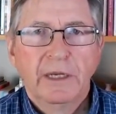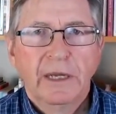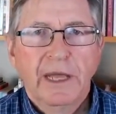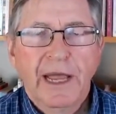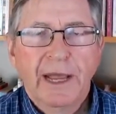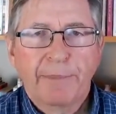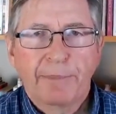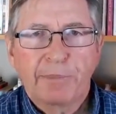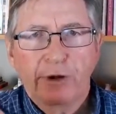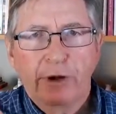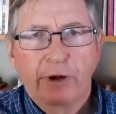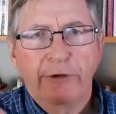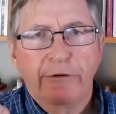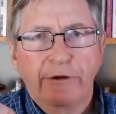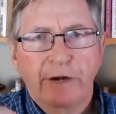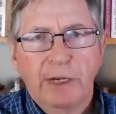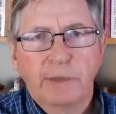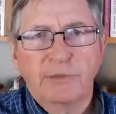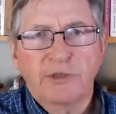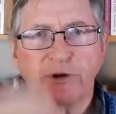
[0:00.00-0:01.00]
Our
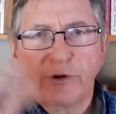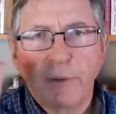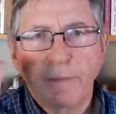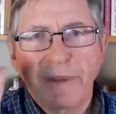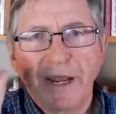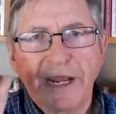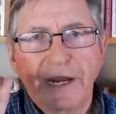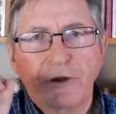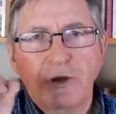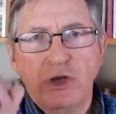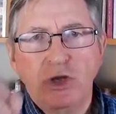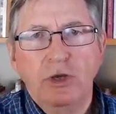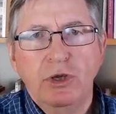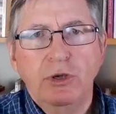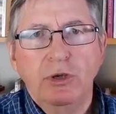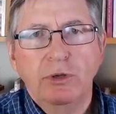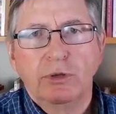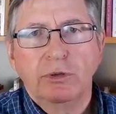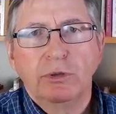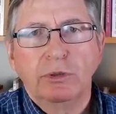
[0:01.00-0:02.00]
programs are about
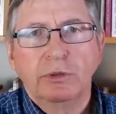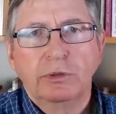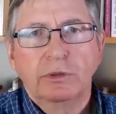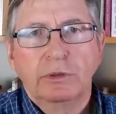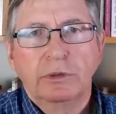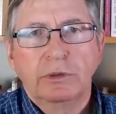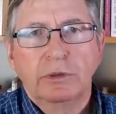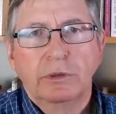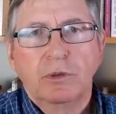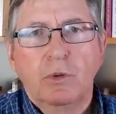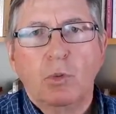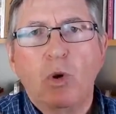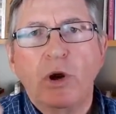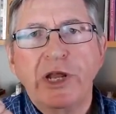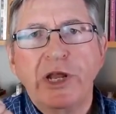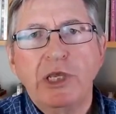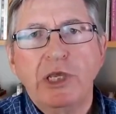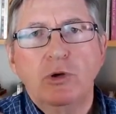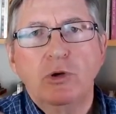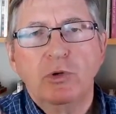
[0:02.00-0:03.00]
you. What
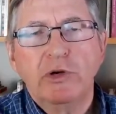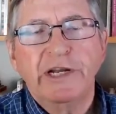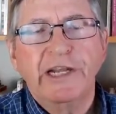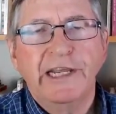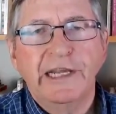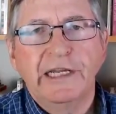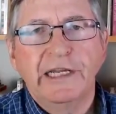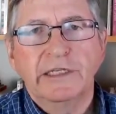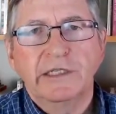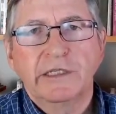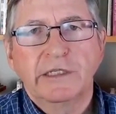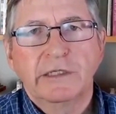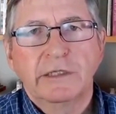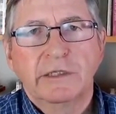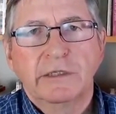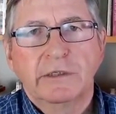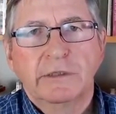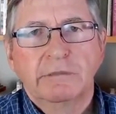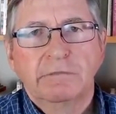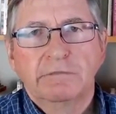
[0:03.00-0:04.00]
are your needs?
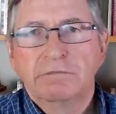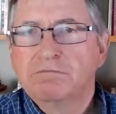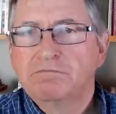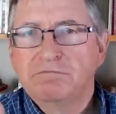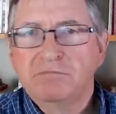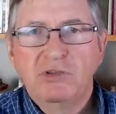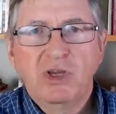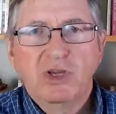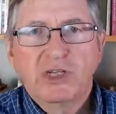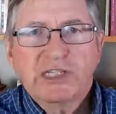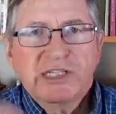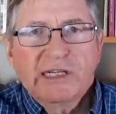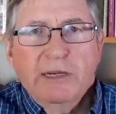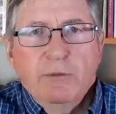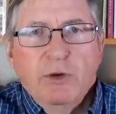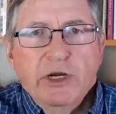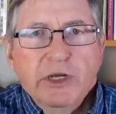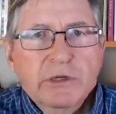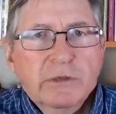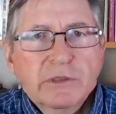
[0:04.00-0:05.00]
Not
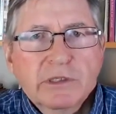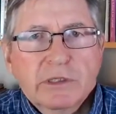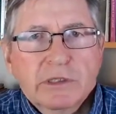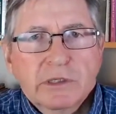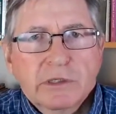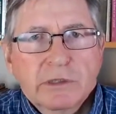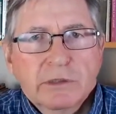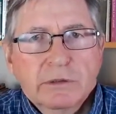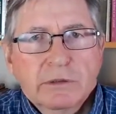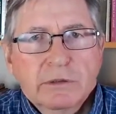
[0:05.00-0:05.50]
someone else's.